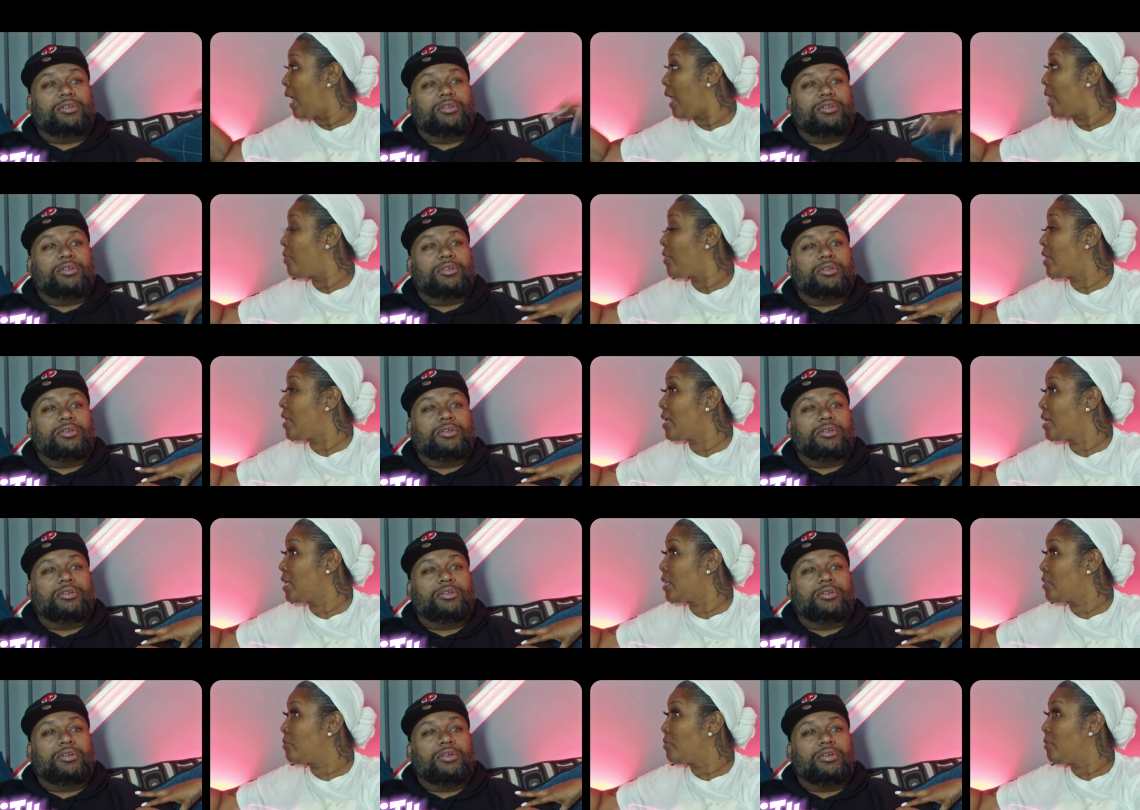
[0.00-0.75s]
Speaker 1: and
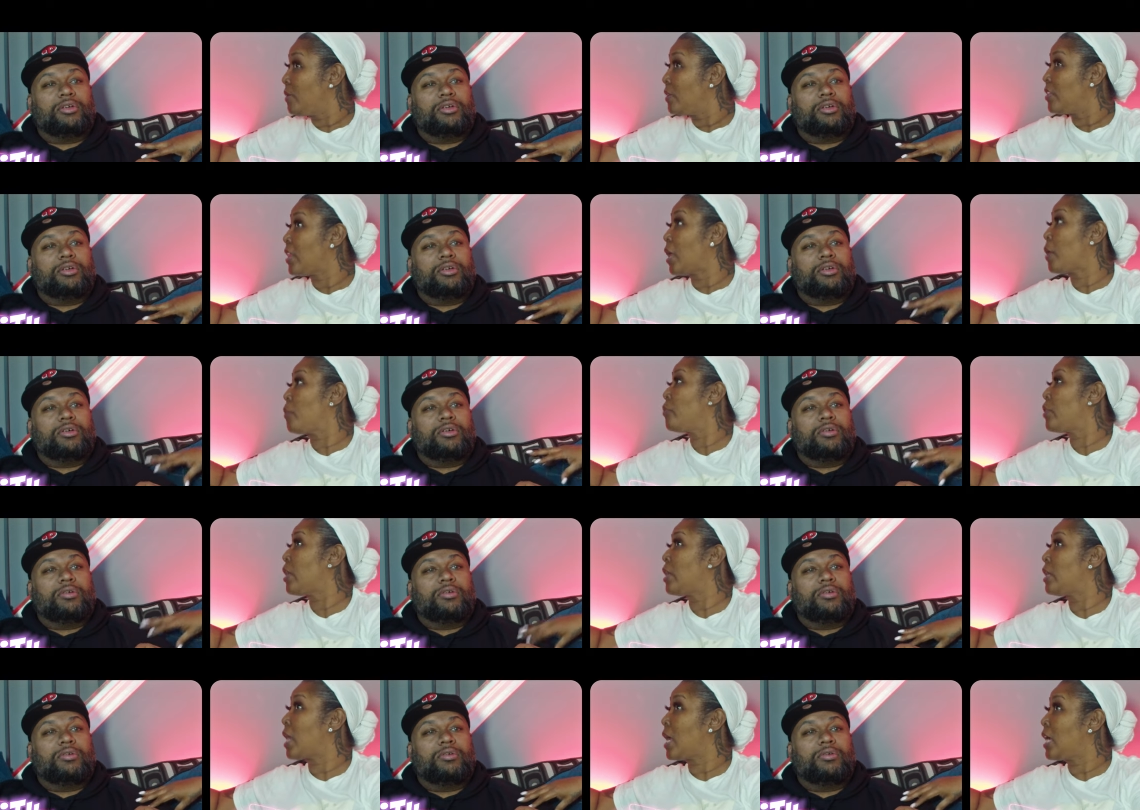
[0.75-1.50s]
then they
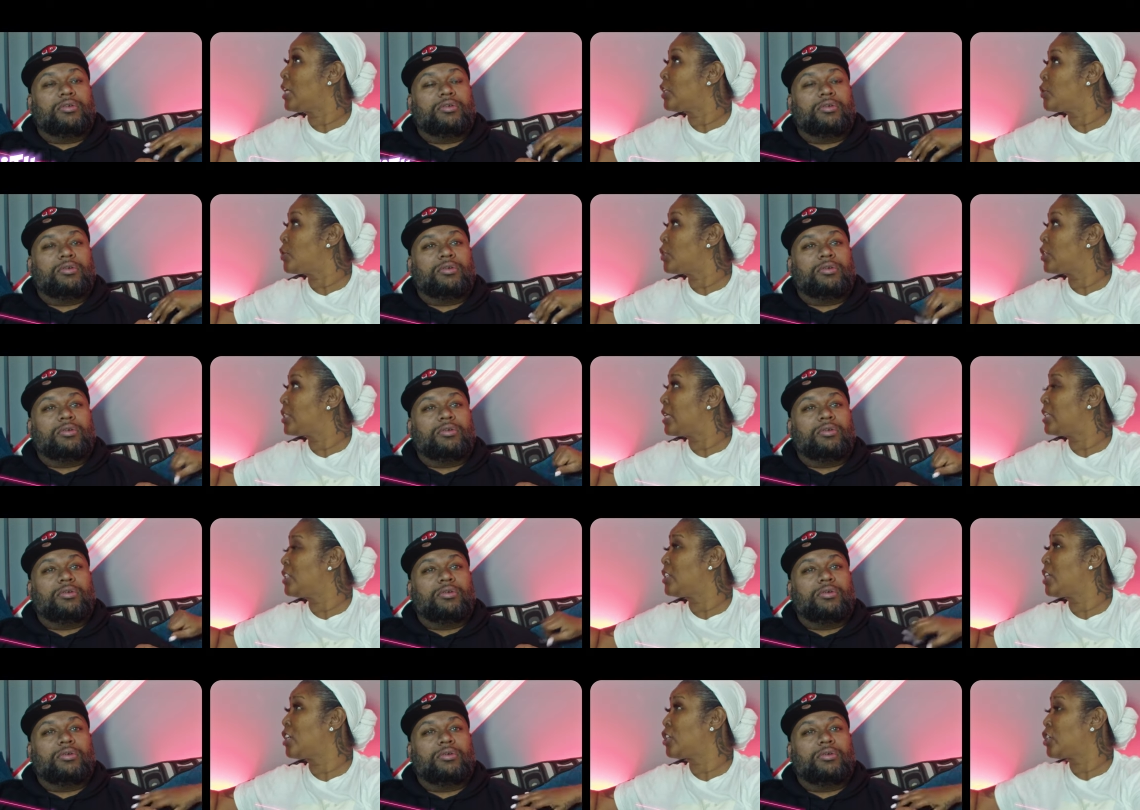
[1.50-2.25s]
they lied to her and
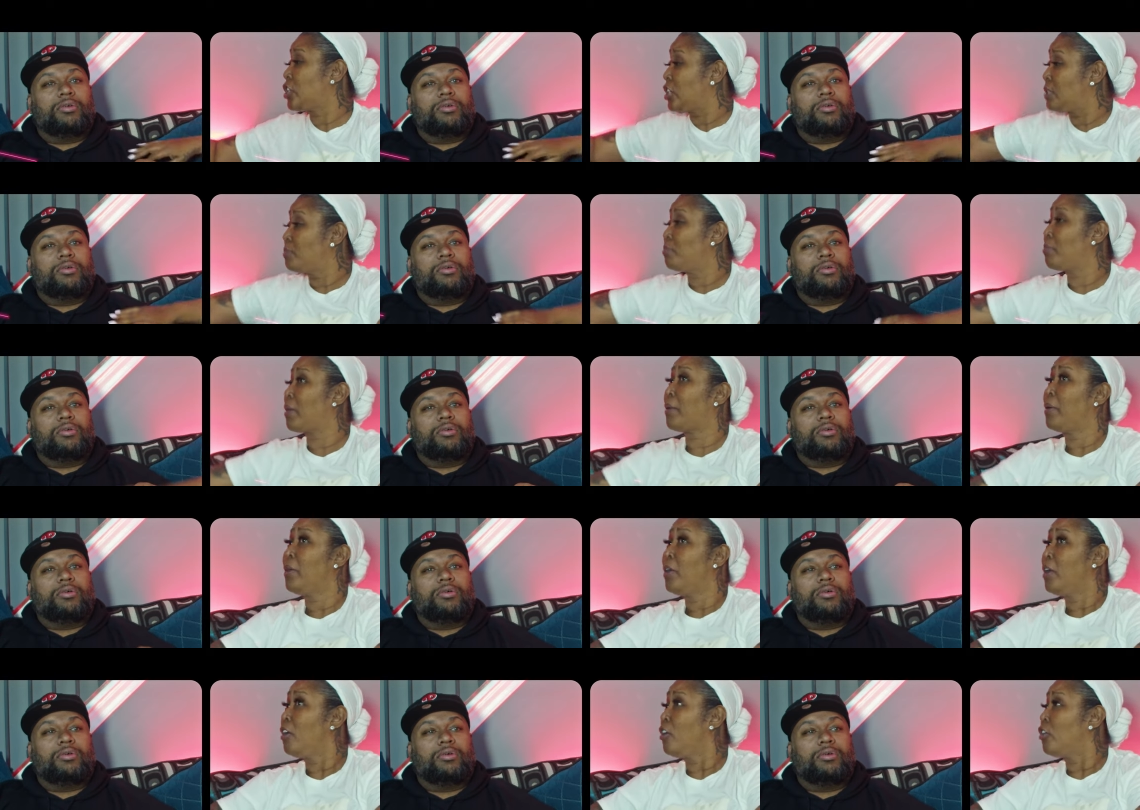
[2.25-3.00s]
said, "Yeah, she's my,
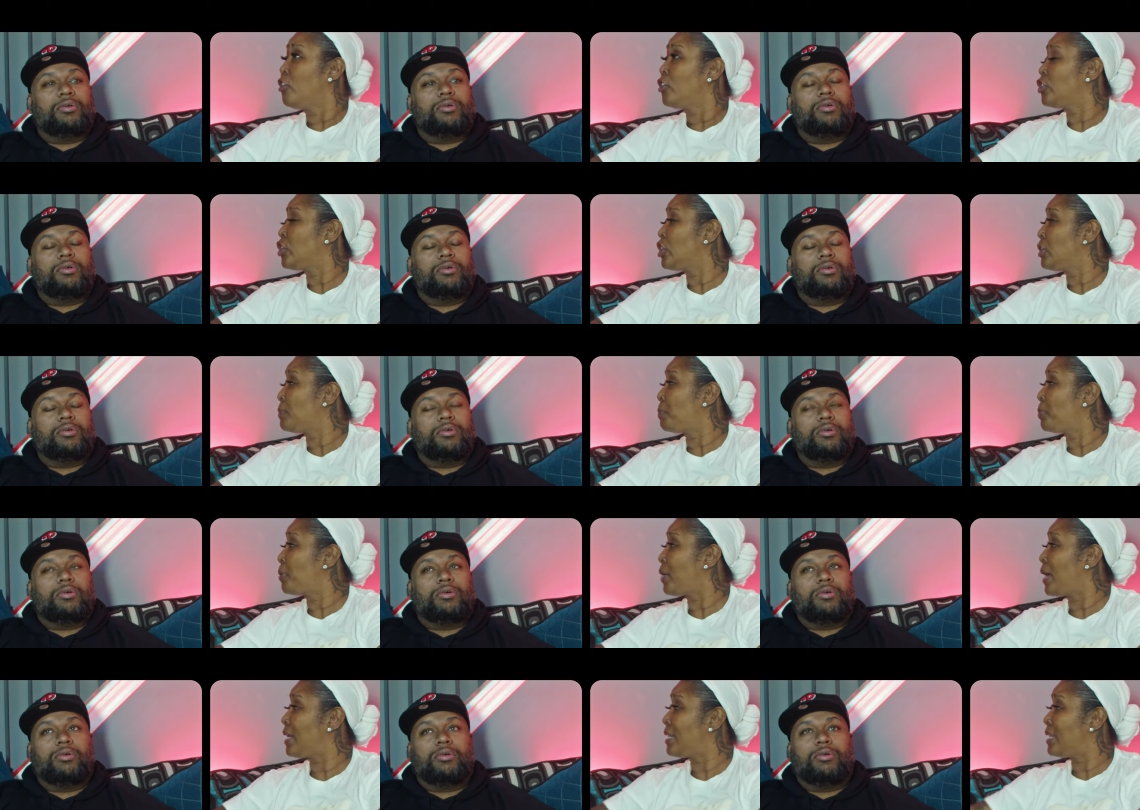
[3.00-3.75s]
she's
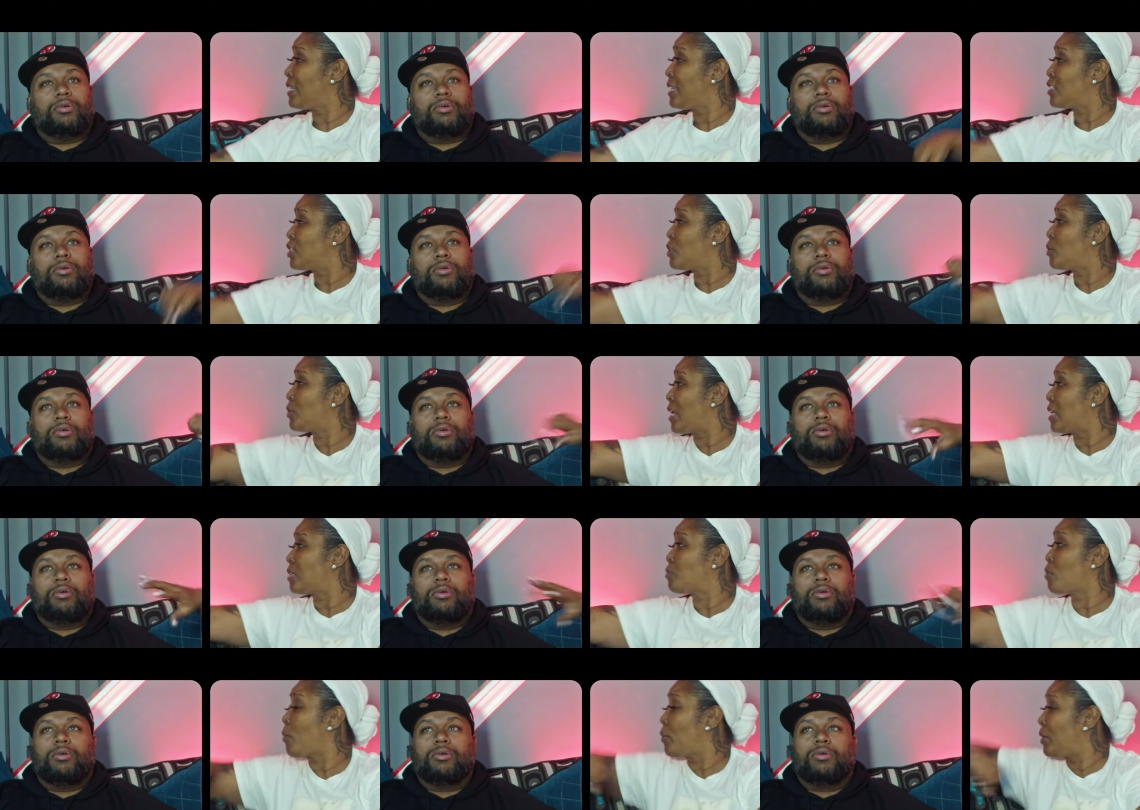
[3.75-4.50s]
pregnant, so
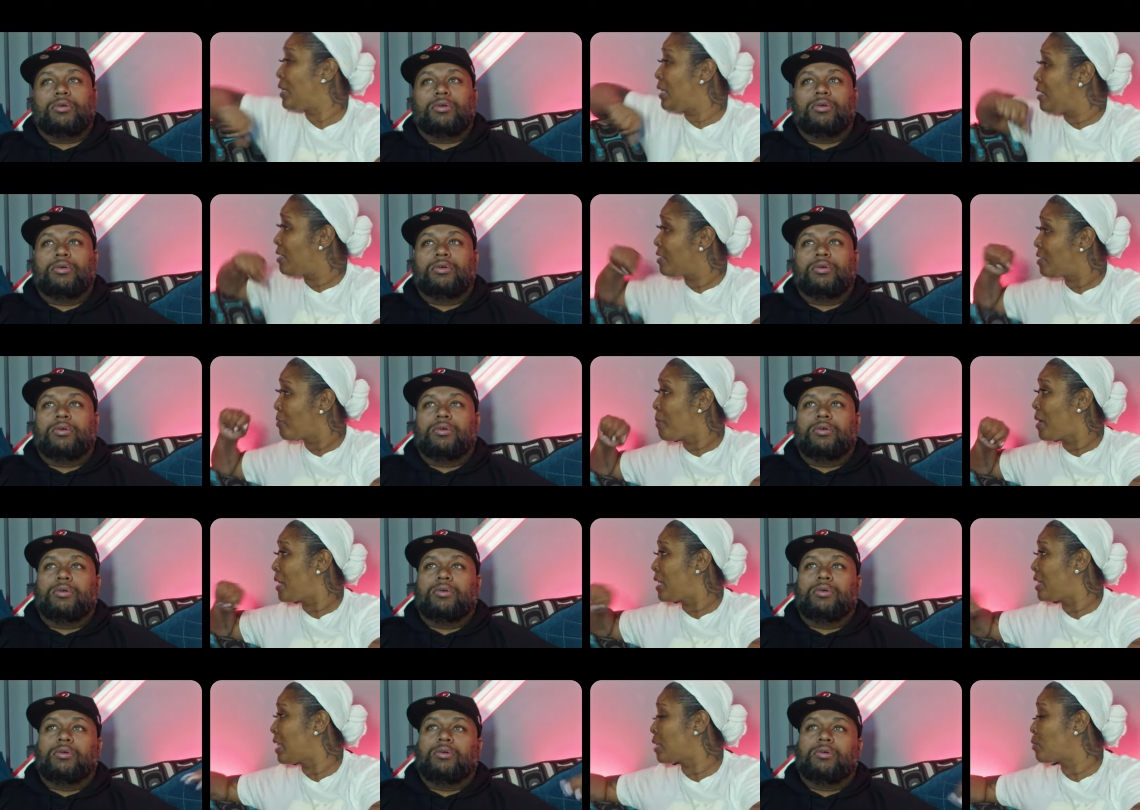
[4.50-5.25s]
that's why we needed the
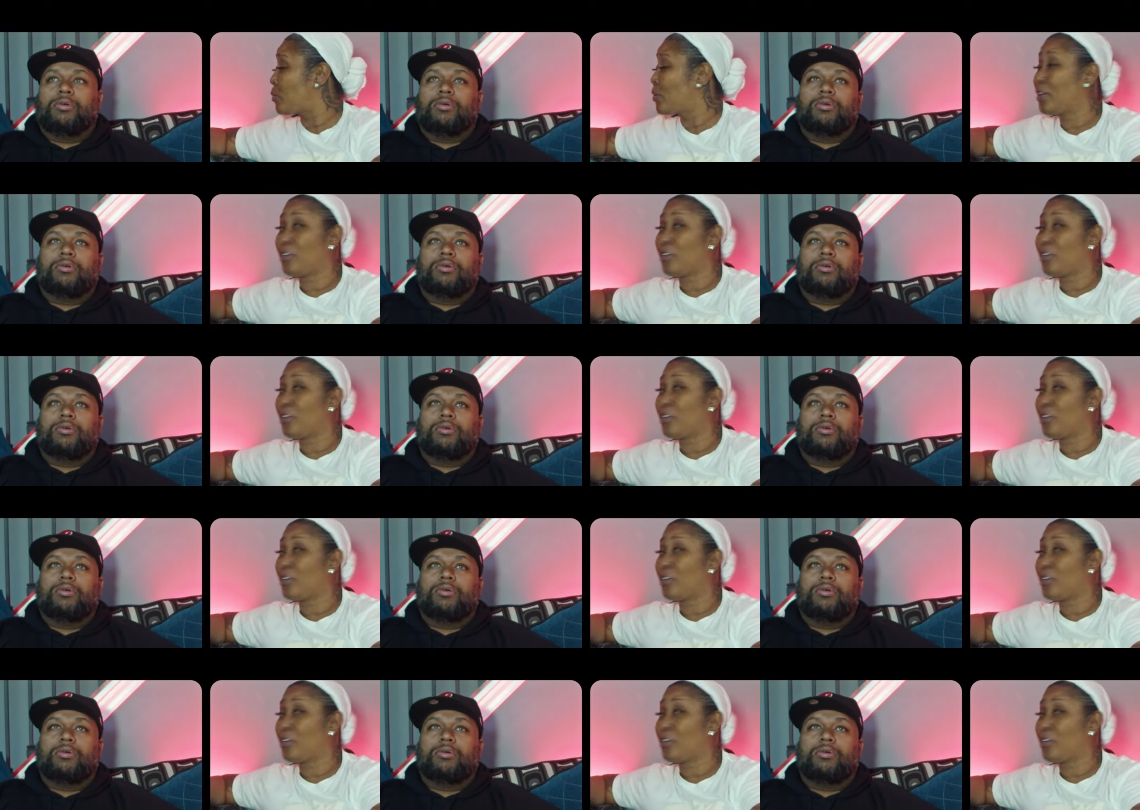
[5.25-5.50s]
money." That's what.